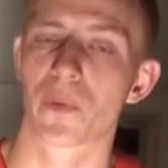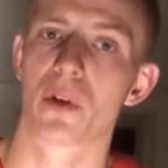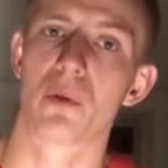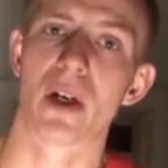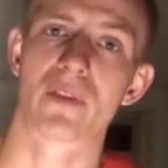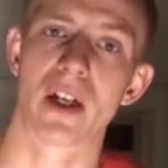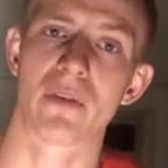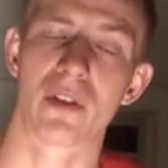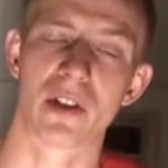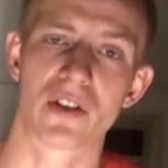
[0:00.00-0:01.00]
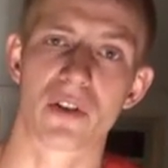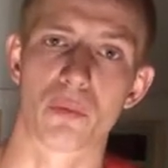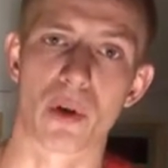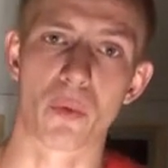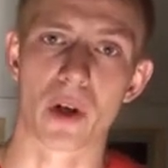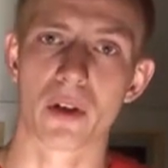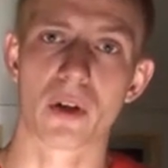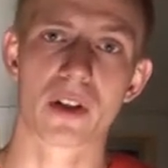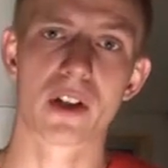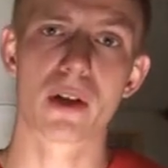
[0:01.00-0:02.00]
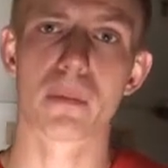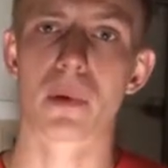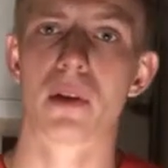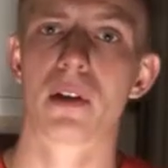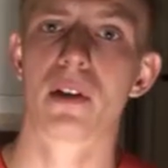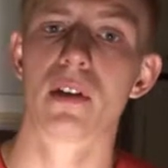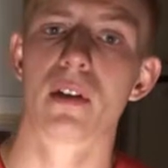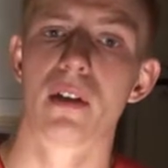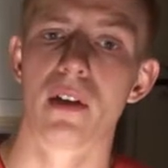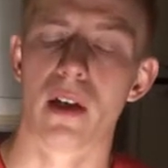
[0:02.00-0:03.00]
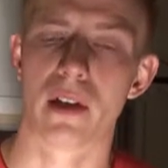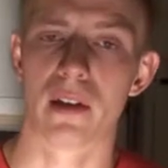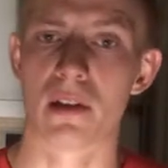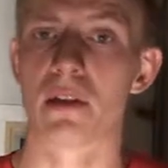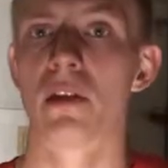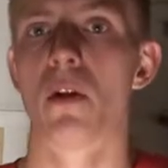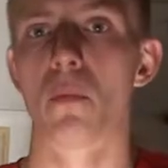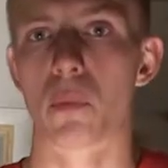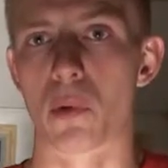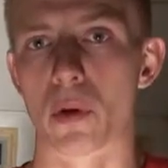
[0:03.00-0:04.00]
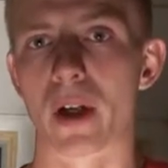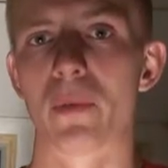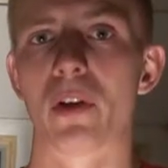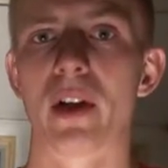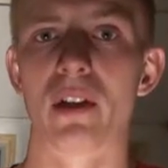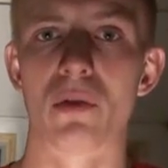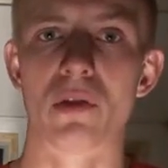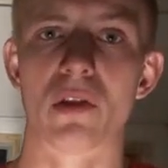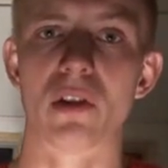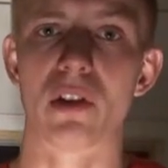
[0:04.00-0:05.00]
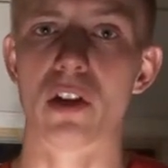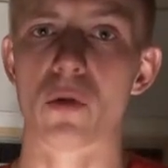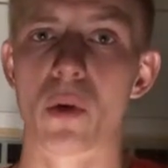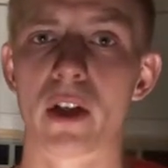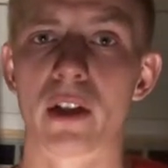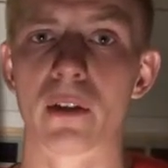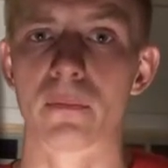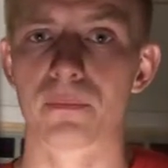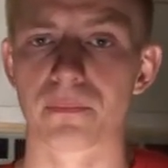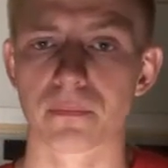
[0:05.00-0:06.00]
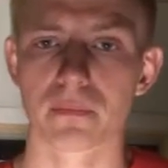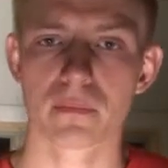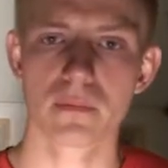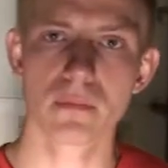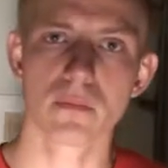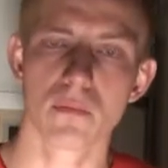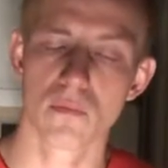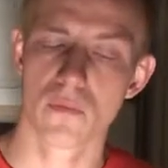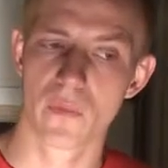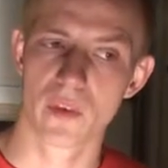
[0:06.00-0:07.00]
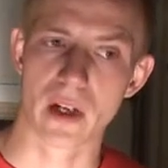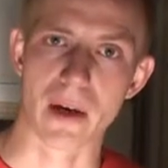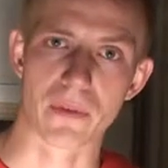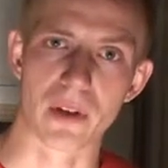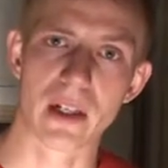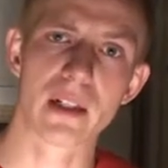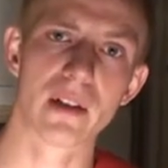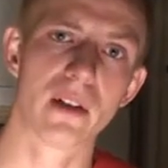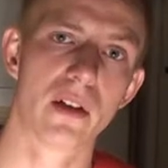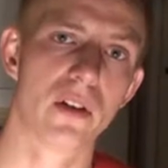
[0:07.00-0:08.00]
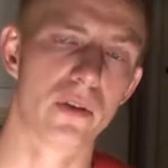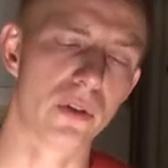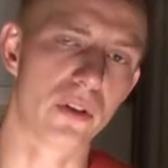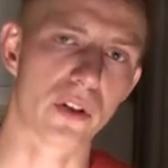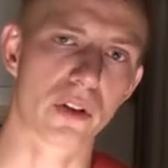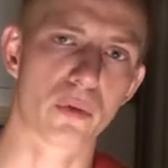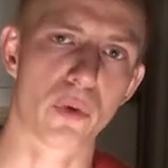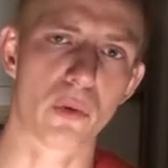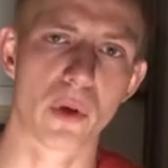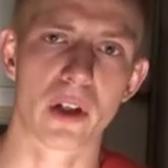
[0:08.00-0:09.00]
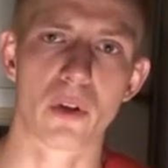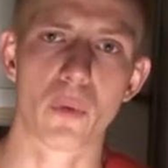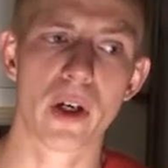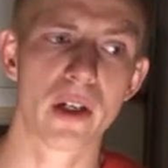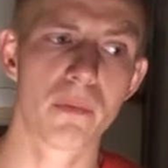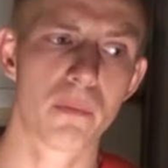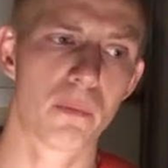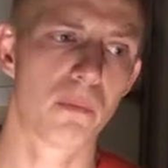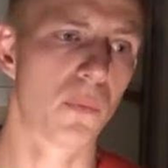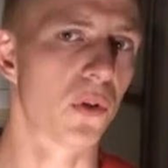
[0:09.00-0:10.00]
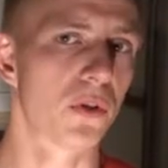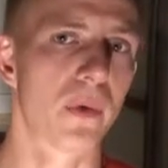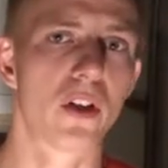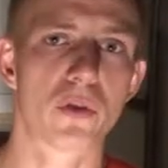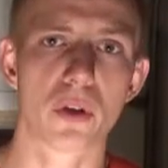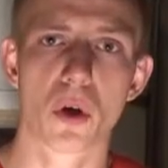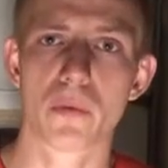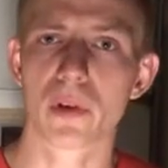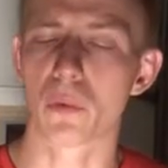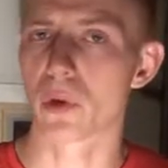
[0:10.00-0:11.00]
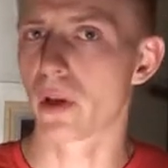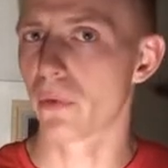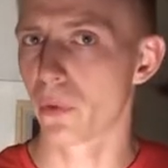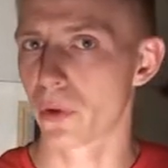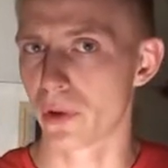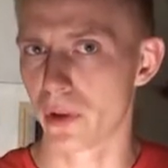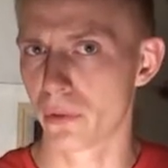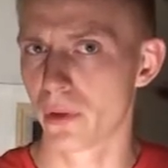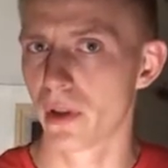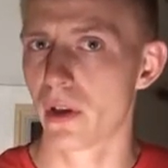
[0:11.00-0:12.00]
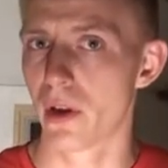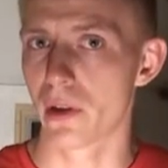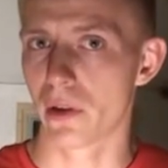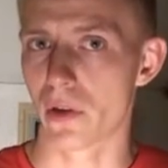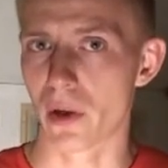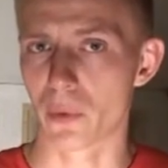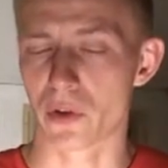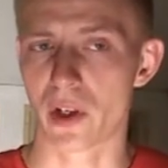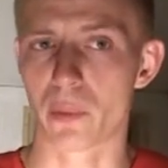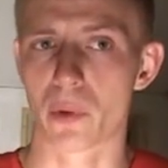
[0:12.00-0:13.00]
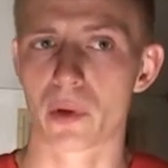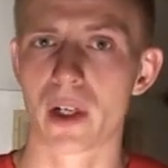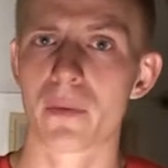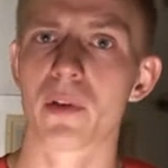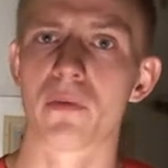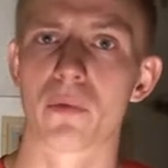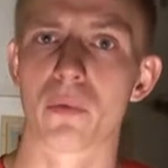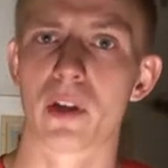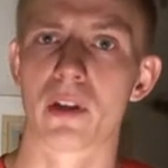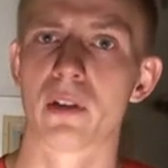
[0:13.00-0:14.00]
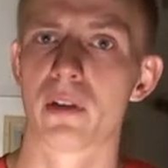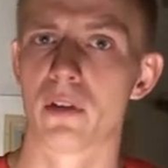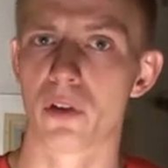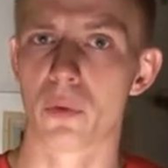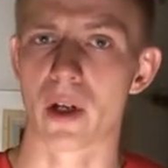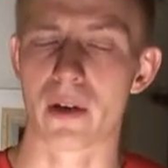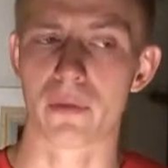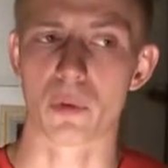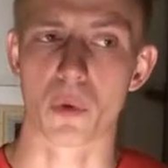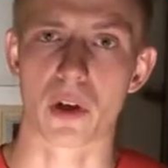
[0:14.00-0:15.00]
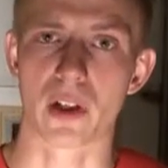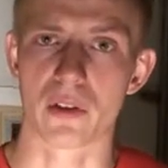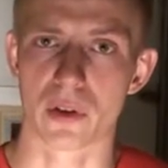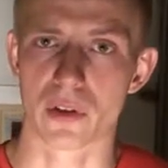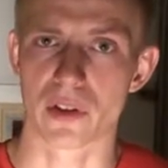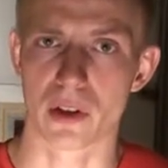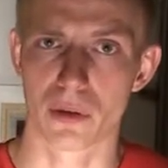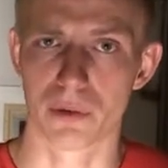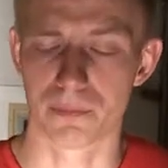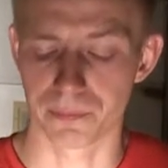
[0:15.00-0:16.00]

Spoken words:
you have to have at least the red wire hooked up and then program the light using the yellow wire. After that, you can tuck the red wire away, put some heat shrink over it, whatever you want to do. The light will stay programmed, and from there you'll have your working turn signal.